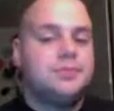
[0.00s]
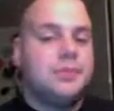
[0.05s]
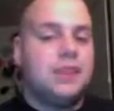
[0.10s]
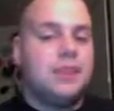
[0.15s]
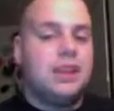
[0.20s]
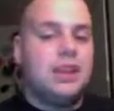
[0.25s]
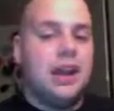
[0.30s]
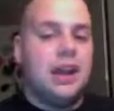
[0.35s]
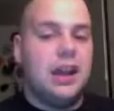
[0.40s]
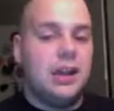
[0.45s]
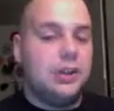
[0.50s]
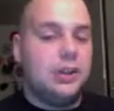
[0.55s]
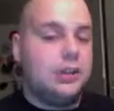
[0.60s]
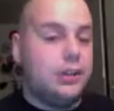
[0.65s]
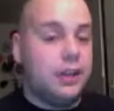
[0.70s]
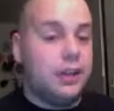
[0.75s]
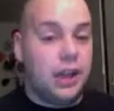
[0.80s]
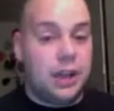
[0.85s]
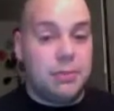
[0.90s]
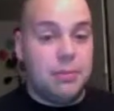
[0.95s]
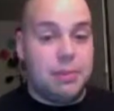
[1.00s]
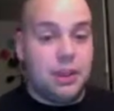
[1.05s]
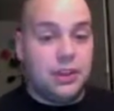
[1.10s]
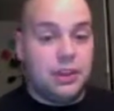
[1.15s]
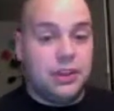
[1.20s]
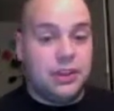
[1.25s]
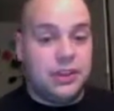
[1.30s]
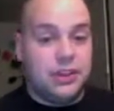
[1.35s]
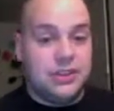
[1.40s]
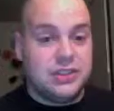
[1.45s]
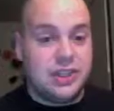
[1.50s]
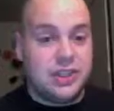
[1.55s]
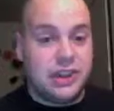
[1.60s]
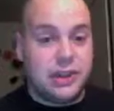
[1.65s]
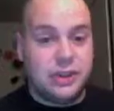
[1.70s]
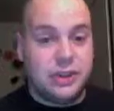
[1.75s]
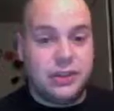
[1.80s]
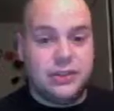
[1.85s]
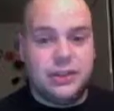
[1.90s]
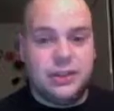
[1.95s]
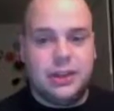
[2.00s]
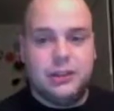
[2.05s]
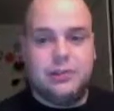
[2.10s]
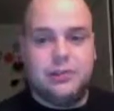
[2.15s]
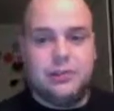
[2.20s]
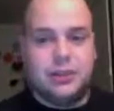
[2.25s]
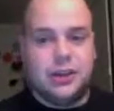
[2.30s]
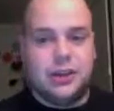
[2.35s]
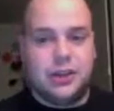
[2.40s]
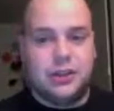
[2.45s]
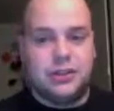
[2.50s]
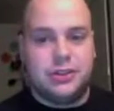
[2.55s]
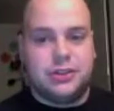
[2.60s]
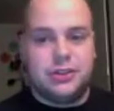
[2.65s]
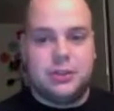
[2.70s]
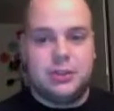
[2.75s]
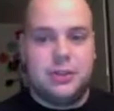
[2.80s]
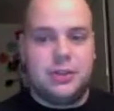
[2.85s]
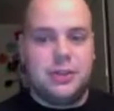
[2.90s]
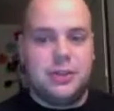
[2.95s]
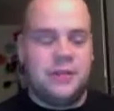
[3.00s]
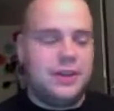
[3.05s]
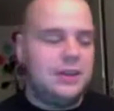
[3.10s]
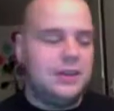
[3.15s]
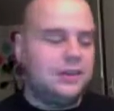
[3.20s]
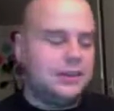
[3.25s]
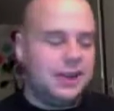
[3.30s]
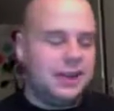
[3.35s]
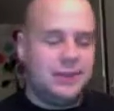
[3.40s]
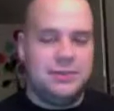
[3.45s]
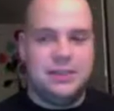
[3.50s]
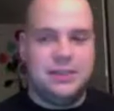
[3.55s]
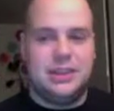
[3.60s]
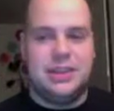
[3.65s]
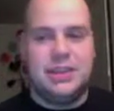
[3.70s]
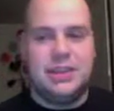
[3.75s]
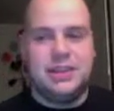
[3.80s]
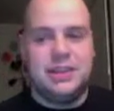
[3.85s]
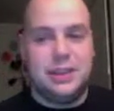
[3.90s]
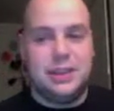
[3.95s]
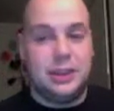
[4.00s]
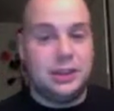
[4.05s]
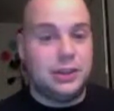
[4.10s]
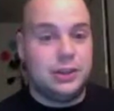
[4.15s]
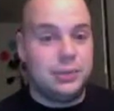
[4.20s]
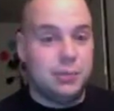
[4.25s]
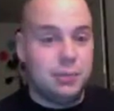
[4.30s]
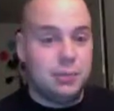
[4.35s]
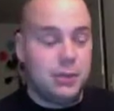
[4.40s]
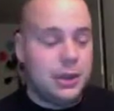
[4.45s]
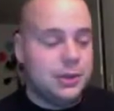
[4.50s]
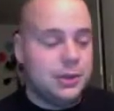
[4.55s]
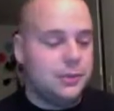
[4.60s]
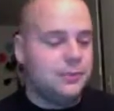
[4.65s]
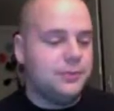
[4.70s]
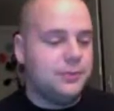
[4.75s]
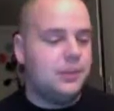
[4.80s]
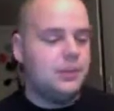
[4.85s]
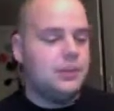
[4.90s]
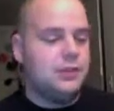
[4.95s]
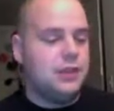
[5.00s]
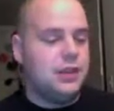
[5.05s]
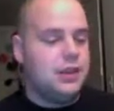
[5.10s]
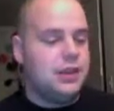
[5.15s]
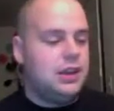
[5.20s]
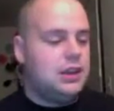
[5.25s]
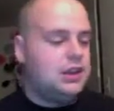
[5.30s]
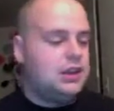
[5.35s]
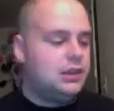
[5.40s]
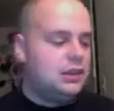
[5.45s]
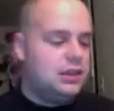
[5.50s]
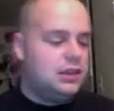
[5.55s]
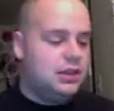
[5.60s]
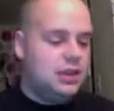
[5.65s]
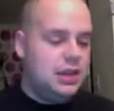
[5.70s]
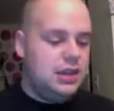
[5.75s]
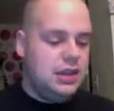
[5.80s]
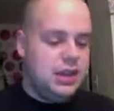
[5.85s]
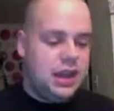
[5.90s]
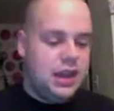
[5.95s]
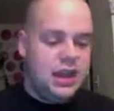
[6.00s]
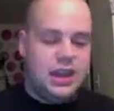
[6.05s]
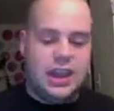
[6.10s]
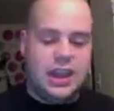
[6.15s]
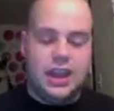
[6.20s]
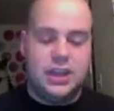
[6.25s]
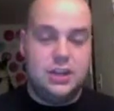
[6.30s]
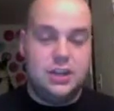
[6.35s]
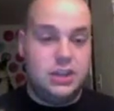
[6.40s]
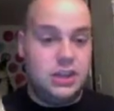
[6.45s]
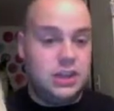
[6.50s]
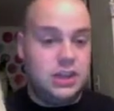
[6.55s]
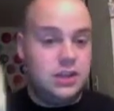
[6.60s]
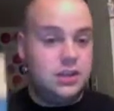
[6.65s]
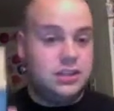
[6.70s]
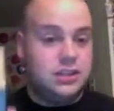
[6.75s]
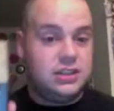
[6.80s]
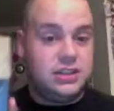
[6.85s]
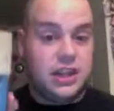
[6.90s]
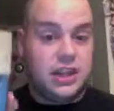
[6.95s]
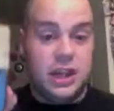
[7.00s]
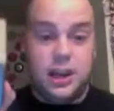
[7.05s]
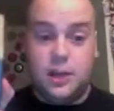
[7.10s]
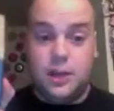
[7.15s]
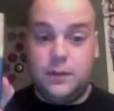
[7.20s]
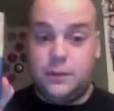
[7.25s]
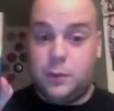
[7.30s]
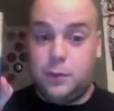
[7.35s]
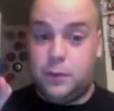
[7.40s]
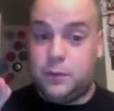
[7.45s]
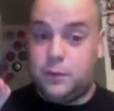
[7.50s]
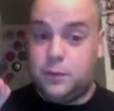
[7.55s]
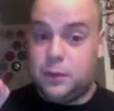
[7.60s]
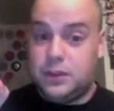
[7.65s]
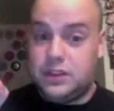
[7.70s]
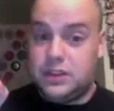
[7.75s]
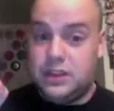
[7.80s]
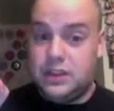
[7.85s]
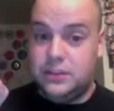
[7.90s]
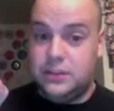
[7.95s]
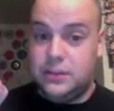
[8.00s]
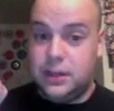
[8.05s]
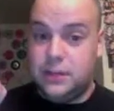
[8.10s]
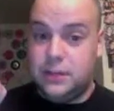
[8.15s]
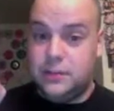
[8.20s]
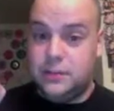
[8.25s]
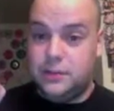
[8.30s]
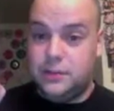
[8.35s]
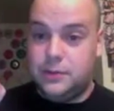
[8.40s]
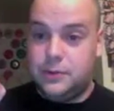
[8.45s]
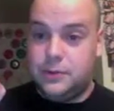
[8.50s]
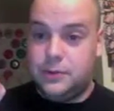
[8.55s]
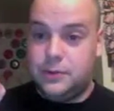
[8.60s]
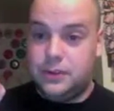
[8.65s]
Now, a couple other things looked up, which are some of my favorite types of things, I looked up a microphone, the AKG style 414 microphone.